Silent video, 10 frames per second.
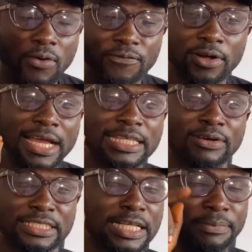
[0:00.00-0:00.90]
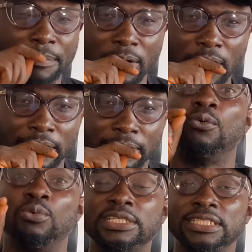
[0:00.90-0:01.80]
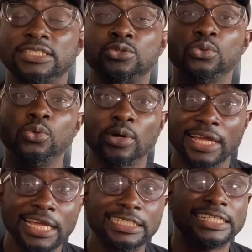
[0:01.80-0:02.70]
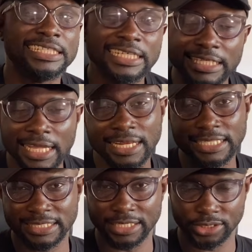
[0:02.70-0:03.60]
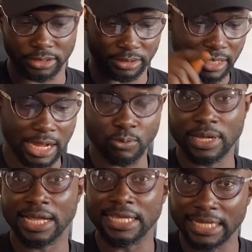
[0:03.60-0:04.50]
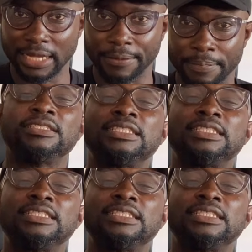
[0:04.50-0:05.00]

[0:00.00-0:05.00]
Don't forget our step number 1, which is to locate the gainer section, and we are here now.